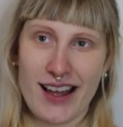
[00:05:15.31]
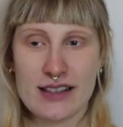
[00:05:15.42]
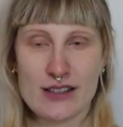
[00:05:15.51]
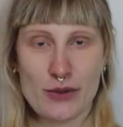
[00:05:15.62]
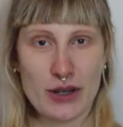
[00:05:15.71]

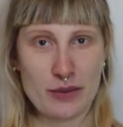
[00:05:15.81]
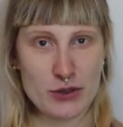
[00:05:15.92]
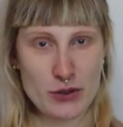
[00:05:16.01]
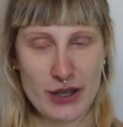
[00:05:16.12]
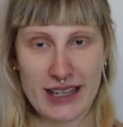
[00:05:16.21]
and so what I'm
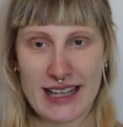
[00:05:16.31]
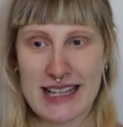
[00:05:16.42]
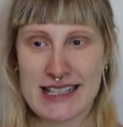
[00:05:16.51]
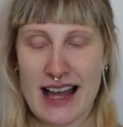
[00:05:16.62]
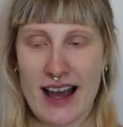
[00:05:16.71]
doing
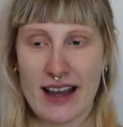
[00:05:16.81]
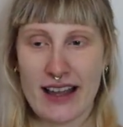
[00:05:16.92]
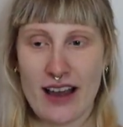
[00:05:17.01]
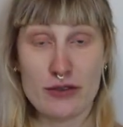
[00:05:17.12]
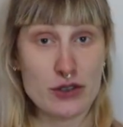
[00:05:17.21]
is I
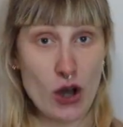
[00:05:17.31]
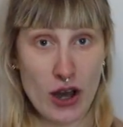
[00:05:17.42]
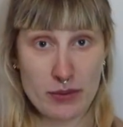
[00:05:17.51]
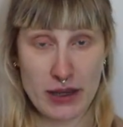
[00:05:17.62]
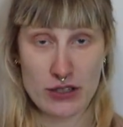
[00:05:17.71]
have
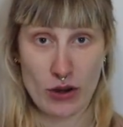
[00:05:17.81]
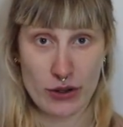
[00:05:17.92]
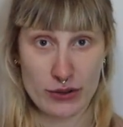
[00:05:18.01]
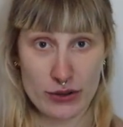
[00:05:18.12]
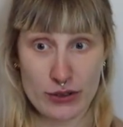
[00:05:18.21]
taught my
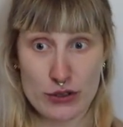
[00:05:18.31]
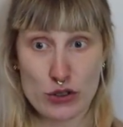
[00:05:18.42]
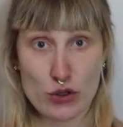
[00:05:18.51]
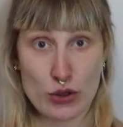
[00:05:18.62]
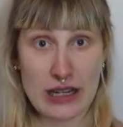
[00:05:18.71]
daughter
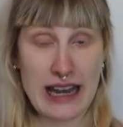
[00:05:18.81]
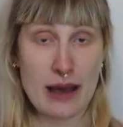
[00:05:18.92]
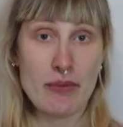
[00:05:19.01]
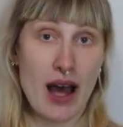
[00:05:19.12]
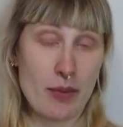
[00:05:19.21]
to
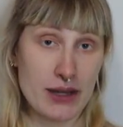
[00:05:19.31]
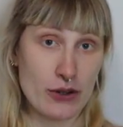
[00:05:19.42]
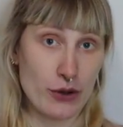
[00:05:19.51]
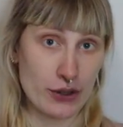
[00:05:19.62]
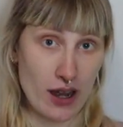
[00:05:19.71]
climb up in
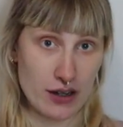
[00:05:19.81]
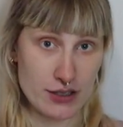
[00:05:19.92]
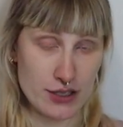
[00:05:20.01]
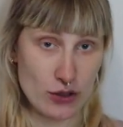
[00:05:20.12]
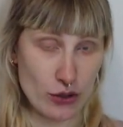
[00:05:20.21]
her car
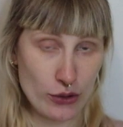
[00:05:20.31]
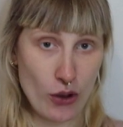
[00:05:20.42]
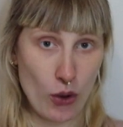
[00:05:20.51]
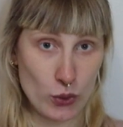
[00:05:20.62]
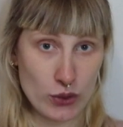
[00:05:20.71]
seat on
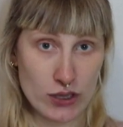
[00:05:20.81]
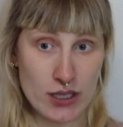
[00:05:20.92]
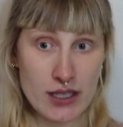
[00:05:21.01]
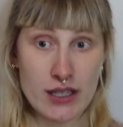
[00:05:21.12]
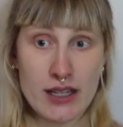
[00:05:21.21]
her own.
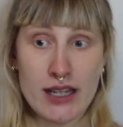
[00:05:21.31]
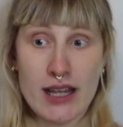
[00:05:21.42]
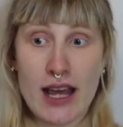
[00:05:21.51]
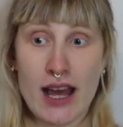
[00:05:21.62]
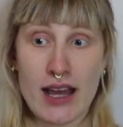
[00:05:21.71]

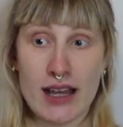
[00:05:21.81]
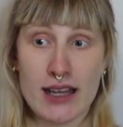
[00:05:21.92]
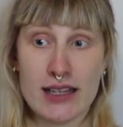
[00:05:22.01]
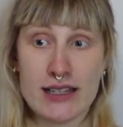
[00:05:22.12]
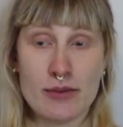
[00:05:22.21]

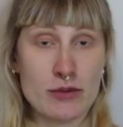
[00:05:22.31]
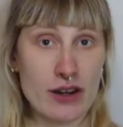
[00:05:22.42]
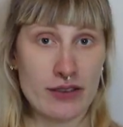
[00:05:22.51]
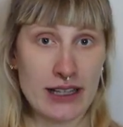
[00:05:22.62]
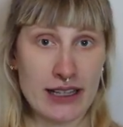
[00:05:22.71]
And I'm
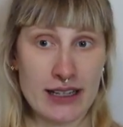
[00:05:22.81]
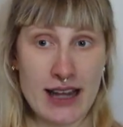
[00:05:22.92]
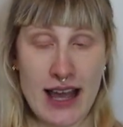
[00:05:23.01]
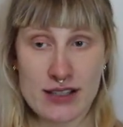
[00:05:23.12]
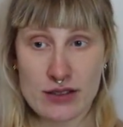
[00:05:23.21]
driving an
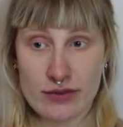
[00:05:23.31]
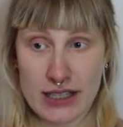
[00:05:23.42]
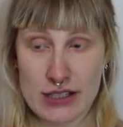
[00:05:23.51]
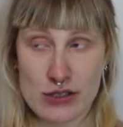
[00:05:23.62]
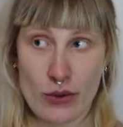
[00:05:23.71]

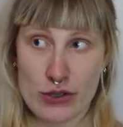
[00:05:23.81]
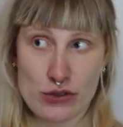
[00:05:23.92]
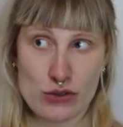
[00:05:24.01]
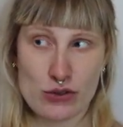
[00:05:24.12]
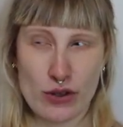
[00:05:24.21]
SUV, so
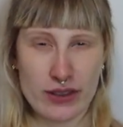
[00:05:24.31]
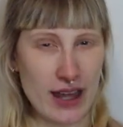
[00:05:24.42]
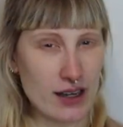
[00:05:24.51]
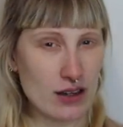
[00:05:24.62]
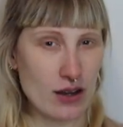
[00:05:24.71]
it's not
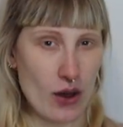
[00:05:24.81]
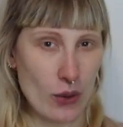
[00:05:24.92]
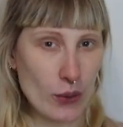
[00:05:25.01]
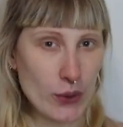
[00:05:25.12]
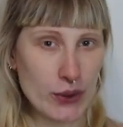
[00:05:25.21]
that
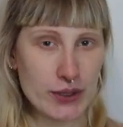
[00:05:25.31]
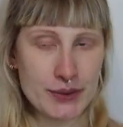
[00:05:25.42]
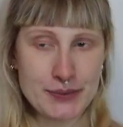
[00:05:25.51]
low,